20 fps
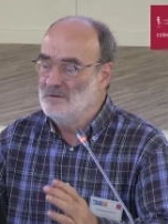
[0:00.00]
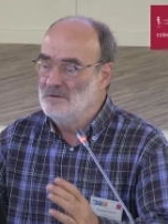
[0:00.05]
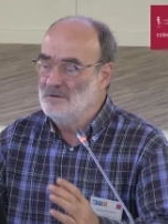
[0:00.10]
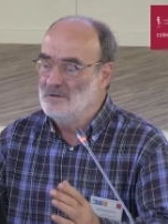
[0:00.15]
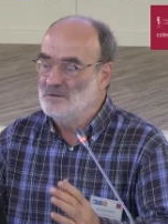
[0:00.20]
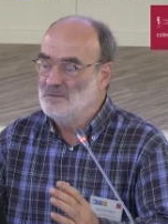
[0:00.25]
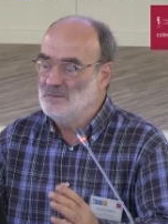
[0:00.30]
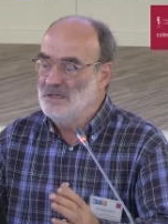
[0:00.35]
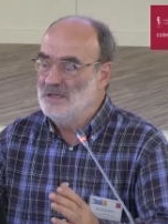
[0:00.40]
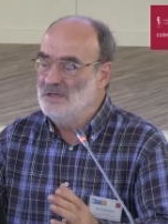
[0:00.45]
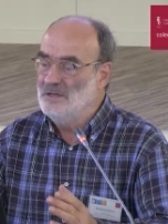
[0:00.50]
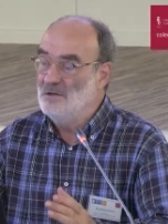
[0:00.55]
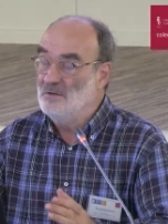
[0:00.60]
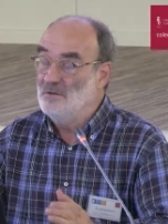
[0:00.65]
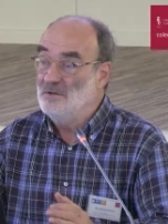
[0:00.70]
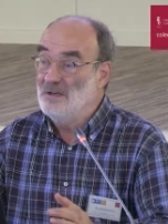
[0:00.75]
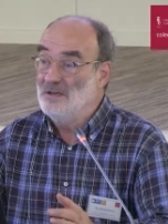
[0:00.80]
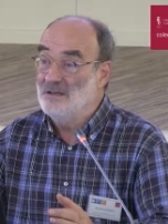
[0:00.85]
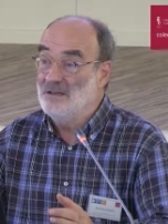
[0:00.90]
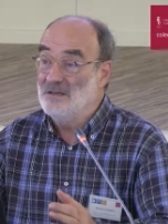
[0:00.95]
European
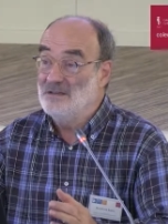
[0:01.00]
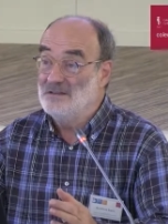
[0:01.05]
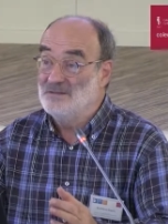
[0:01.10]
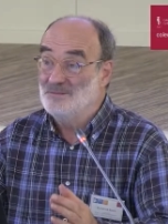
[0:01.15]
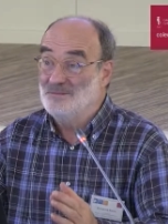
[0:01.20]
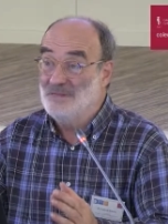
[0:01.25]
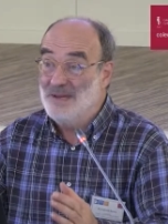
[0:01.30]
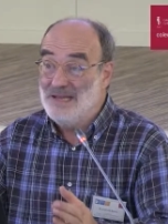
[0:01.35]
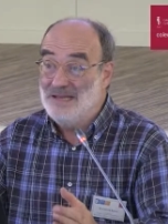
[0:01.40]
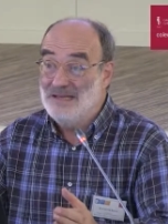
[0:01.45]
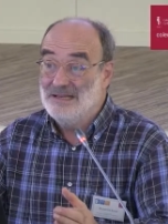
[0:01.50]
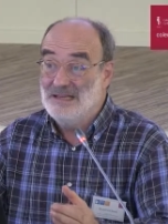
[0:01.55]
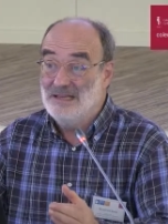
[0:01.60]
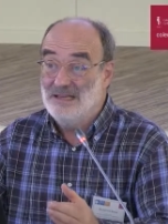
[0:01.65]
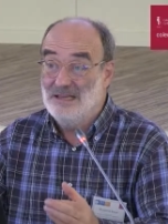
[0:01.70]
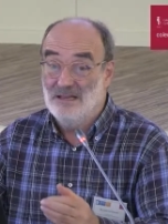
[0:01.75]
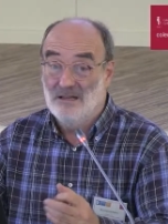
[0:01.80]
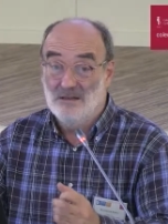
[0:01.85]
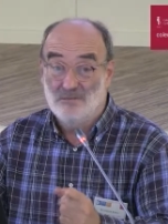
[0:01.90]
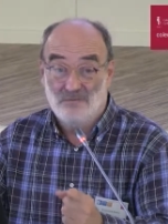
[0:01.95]
Union is mainly